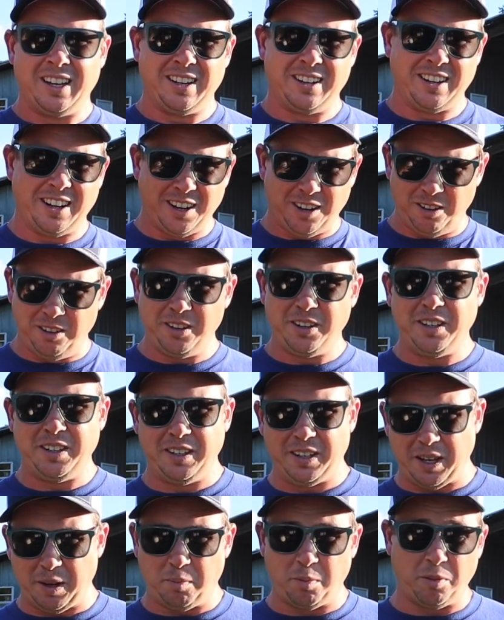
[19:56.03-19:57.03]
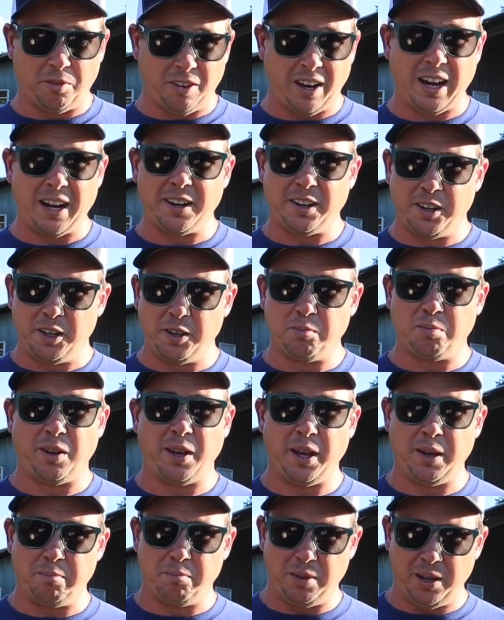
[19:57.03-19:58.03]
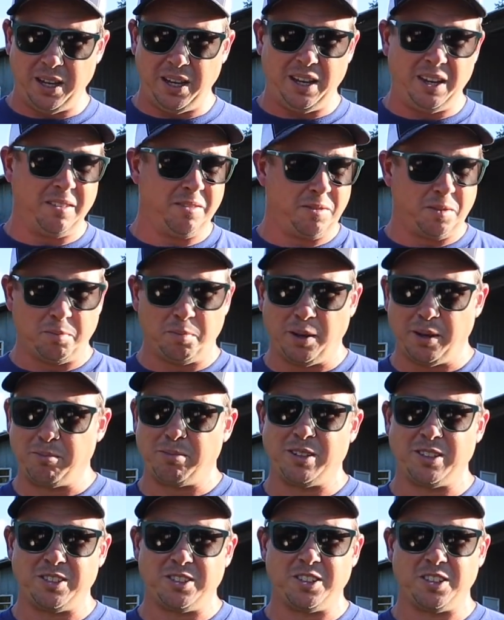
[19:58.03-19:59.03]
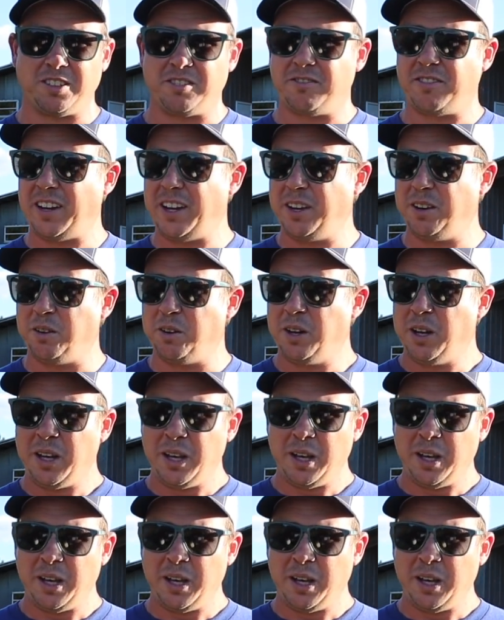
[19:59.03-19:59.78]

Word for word: Not only did they provide a good plan B if the pumpkins just fail,